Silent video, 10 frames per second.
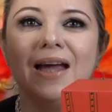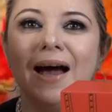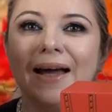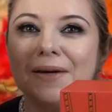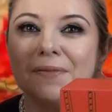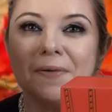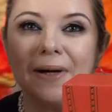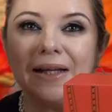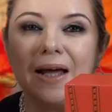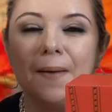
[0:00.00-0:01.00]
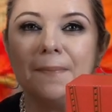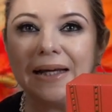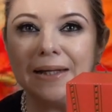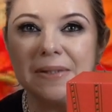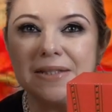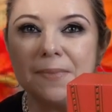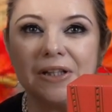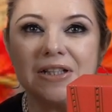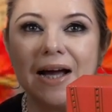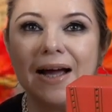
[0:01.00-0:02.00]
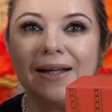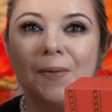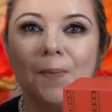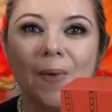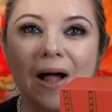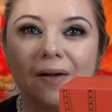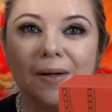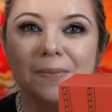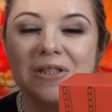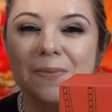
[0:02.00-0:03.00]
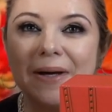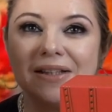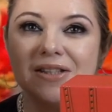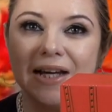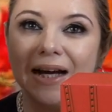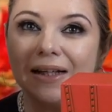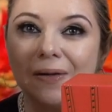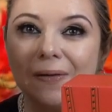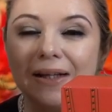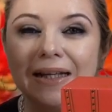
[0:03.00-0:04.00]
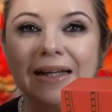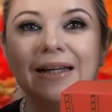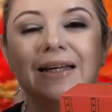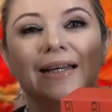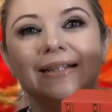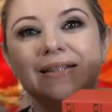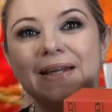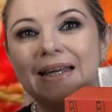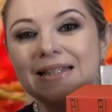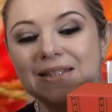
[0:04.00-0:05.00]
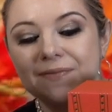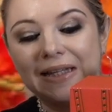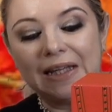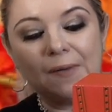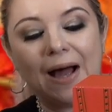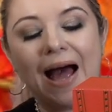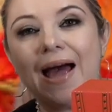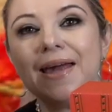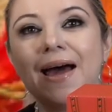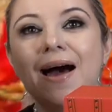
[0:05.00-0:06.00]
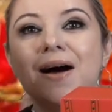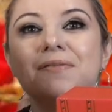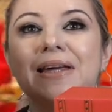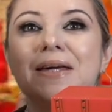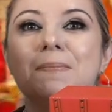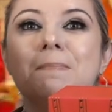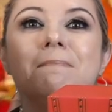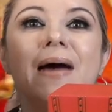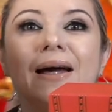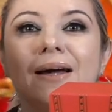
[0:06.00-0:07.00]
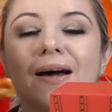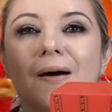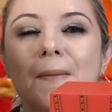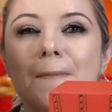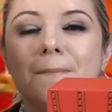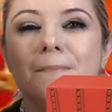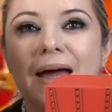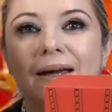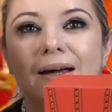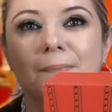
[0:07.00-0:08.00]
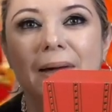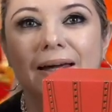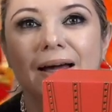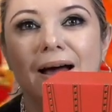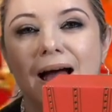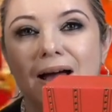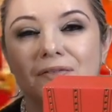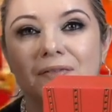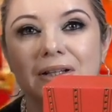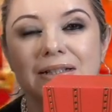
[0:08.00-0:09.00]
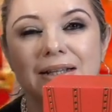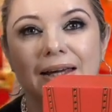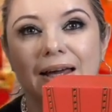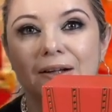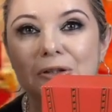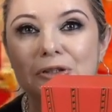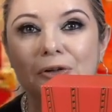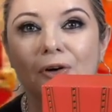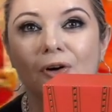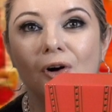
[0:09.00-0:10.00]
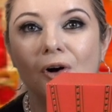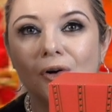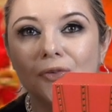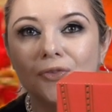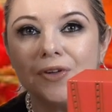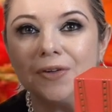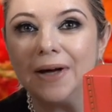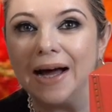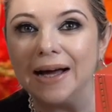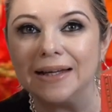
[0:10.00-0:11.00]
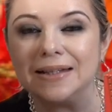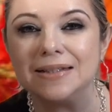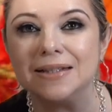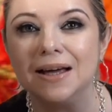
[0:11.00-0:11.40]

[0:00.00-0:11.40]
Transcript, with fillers: Hi everyone, my name is Marsha and welcome to my channel. In today's video I have a mega advent calendar haul for you guys.